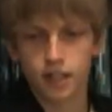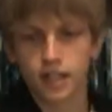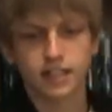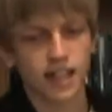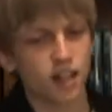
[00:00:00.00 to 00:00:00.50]

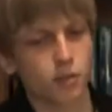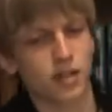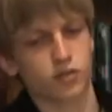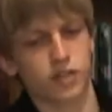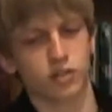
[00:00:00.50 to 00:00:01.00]
His
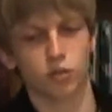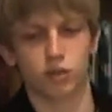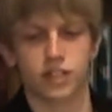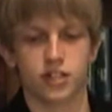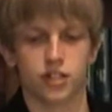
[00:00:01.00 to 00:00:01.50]
elementary school
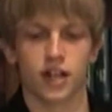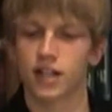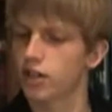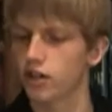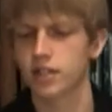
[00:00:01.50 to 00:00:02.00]
teacher
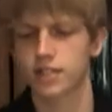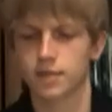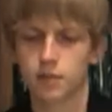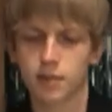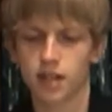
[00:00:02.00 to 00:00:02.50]
encouraged
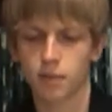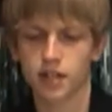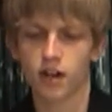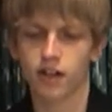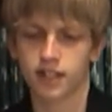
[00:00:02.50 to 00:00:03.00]
him to become an
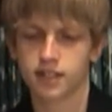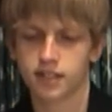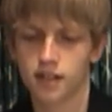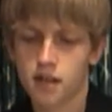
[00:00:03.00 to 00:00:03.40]
artist,